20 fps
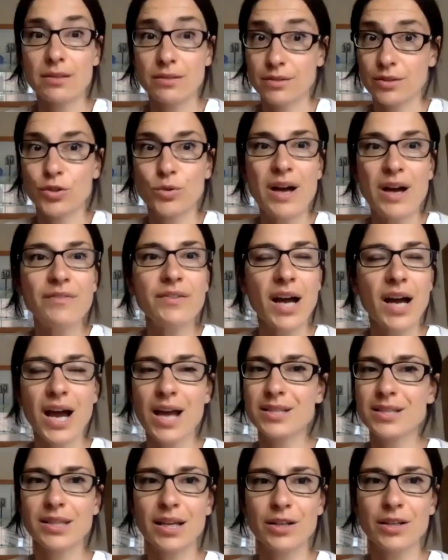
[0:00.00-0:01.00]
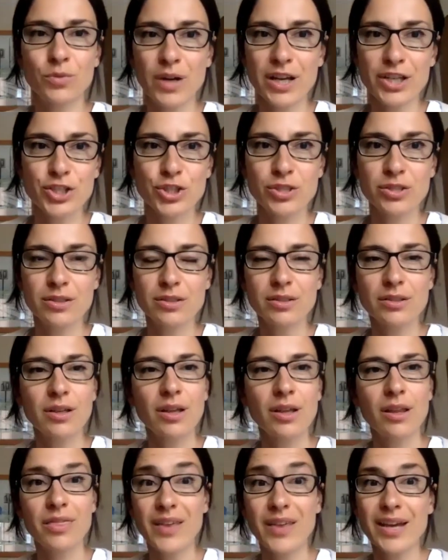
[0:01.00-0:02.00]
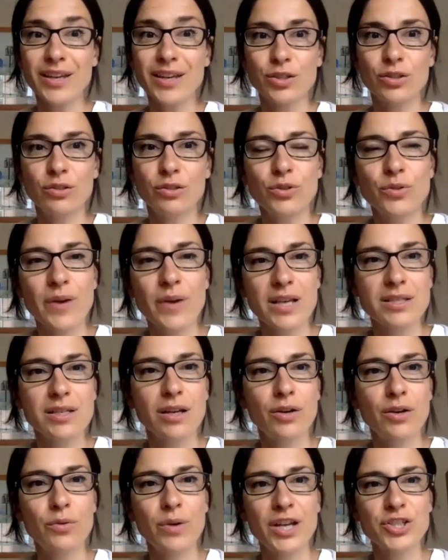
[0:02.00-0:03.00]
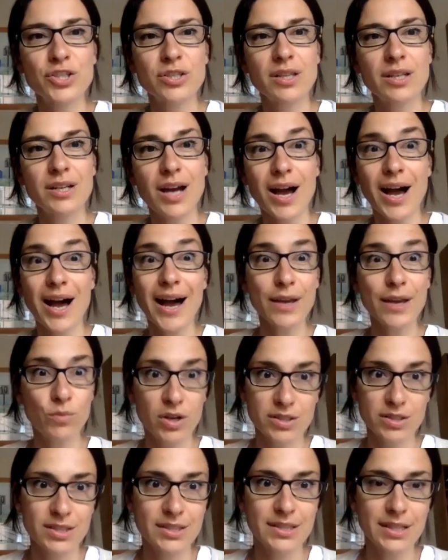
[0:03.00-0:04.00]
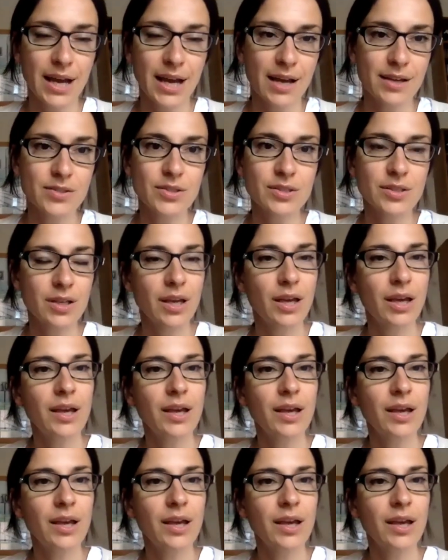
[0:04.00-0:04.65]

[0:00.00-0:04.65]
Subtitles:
Whoever asked that question, thank you. You're asking a question that I wanted to ask.